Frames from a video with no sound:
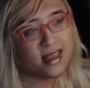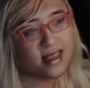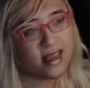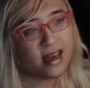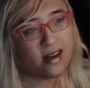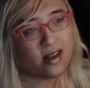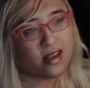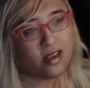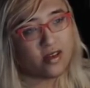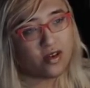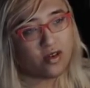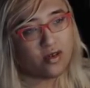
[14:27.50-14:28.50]
that you
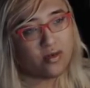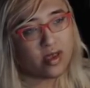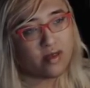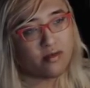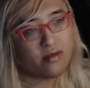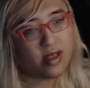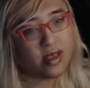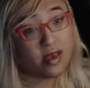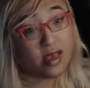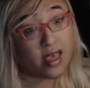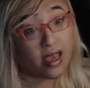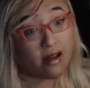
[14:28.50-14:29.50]
can only
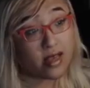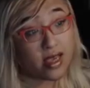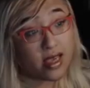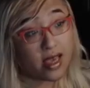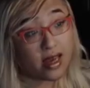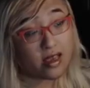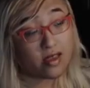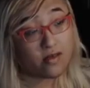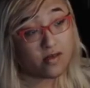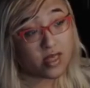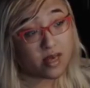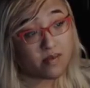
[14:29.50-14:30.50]
really guarantee getting
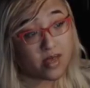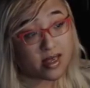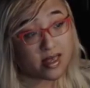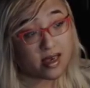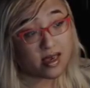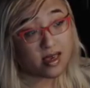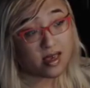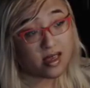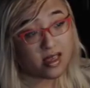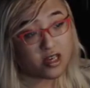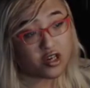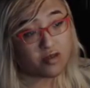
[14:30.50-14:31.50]
through subtixing,
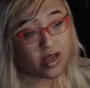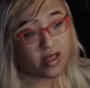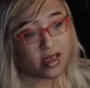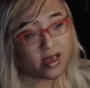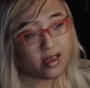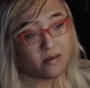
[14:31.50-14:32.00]
unless you're whaling.